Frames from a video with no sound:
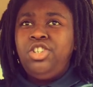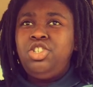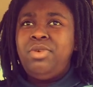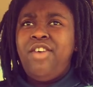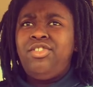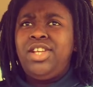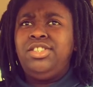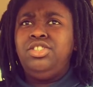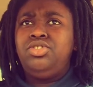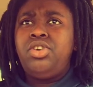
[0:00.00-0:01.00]
She be having
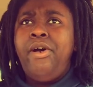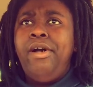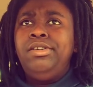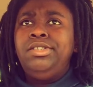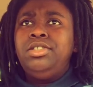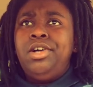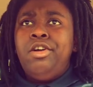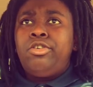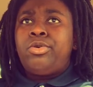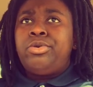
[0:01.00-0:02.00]
like these
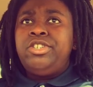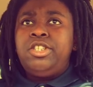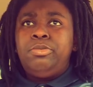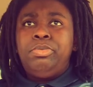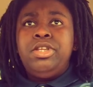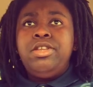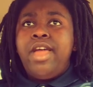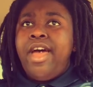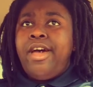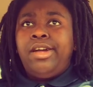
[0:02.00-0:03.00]
crispy
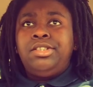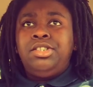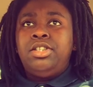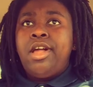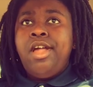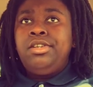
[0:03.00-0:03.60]
ass